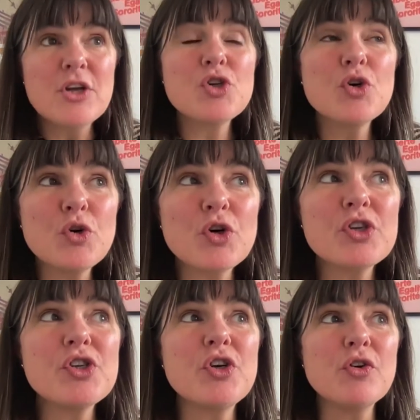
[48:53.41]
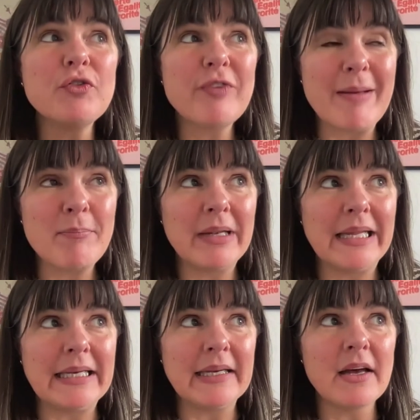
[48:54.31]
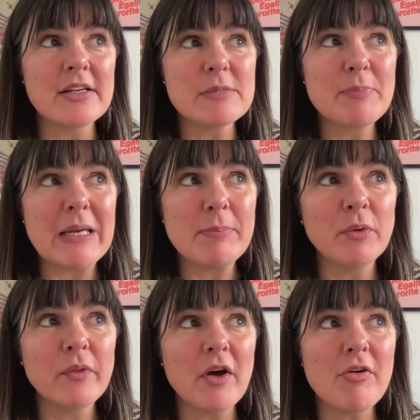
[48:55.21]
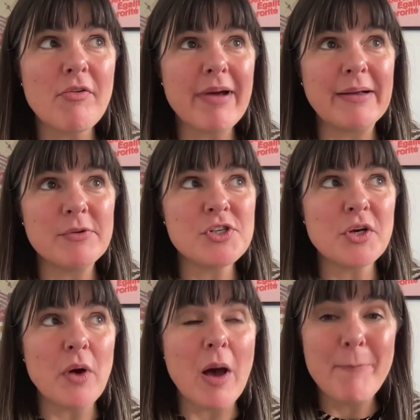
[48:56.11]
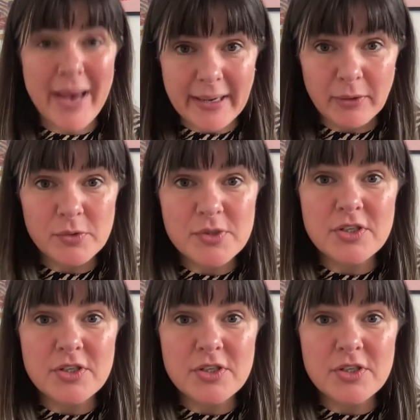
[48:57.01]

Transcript: Talk to your family and people that are around you about